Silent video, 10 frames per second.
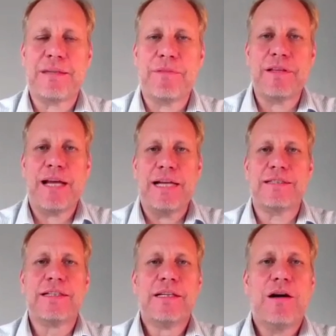that something
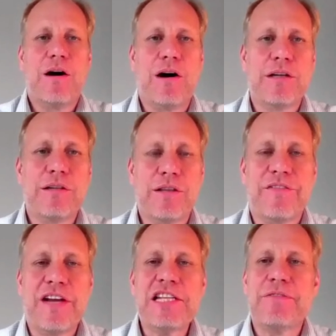that on
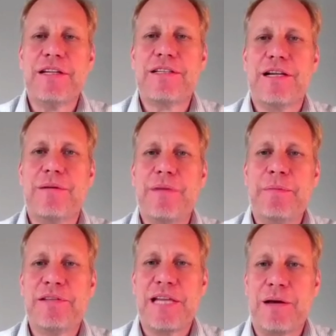the face of it
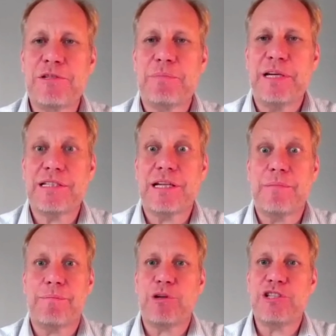maybe sounds a bit
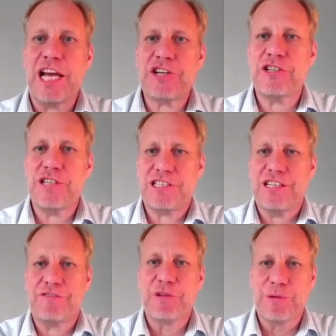
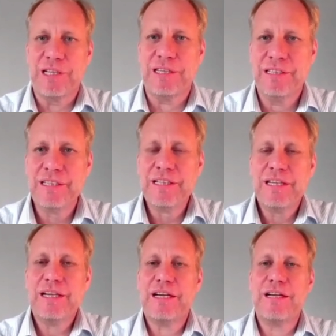protectionist, if you will,
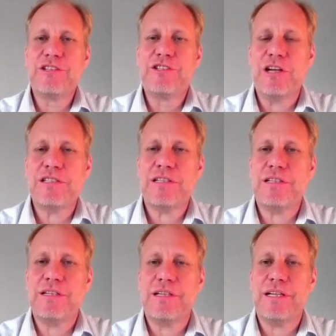does
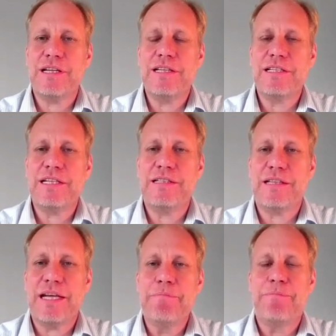indeed
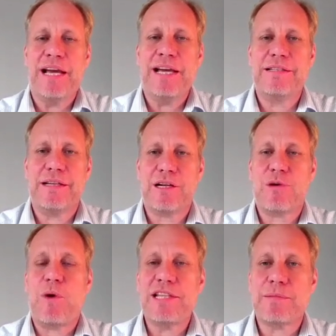
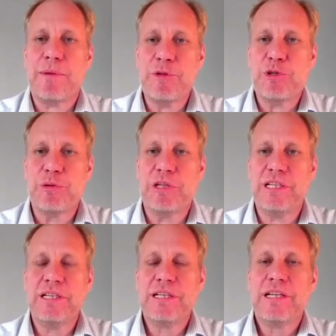embed quite some
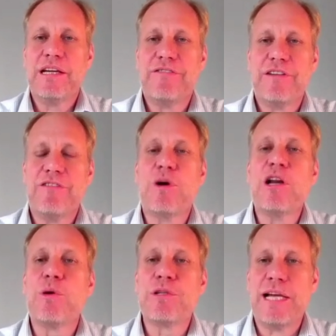opportunity if
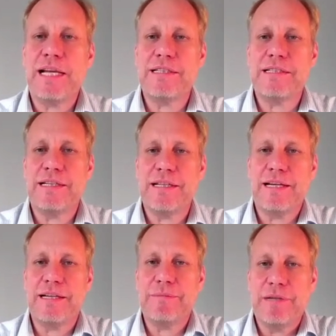one looks at it and
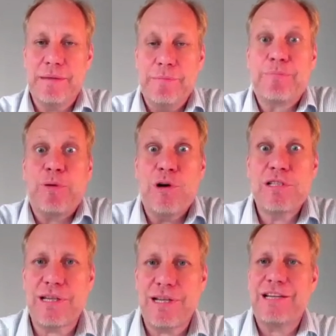
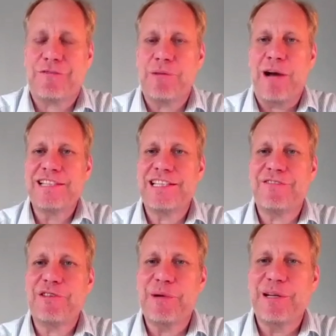employs a different
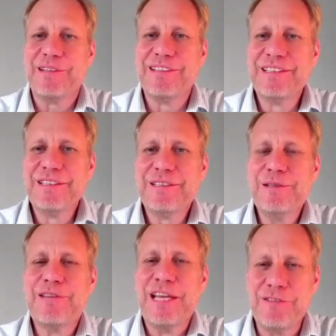mindset, if you will.
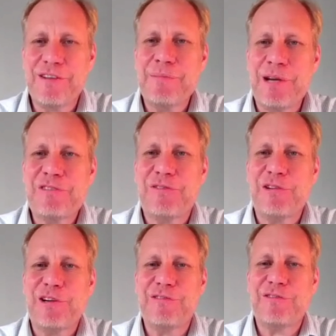Well, thank you very much
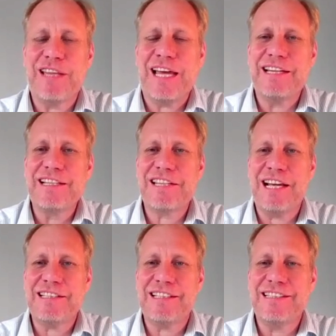for that
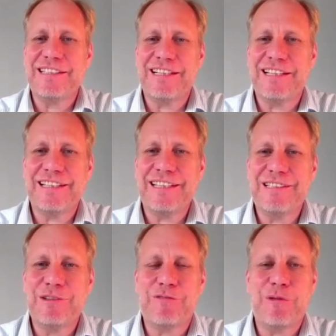insight,
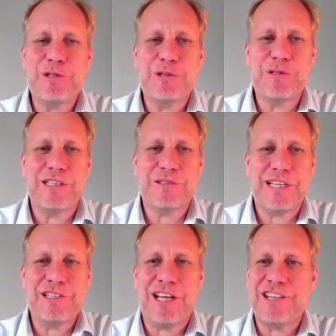and look forward to
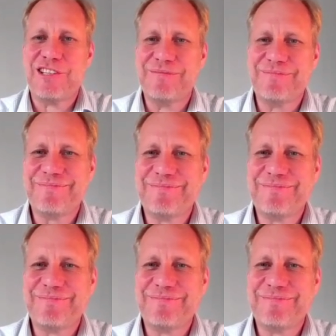stay in touch.